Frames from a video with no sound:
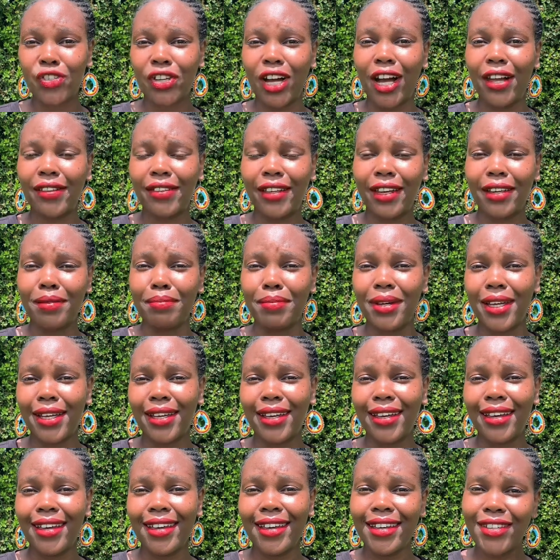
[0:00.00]
other and make
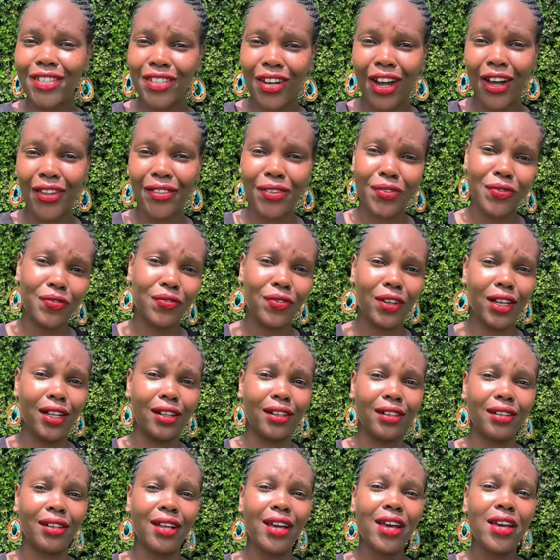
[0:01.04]
each other
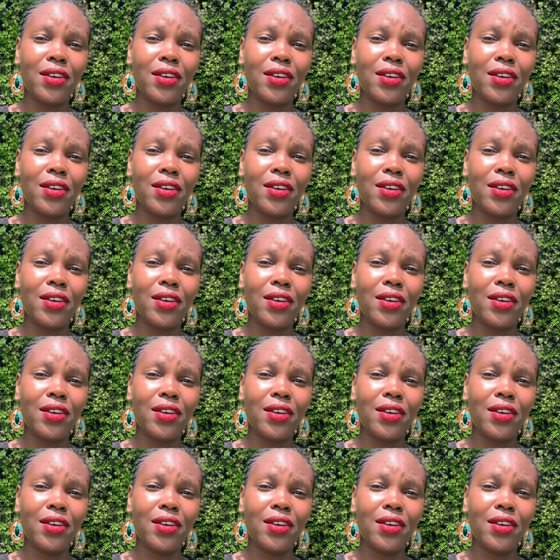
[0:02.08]
feel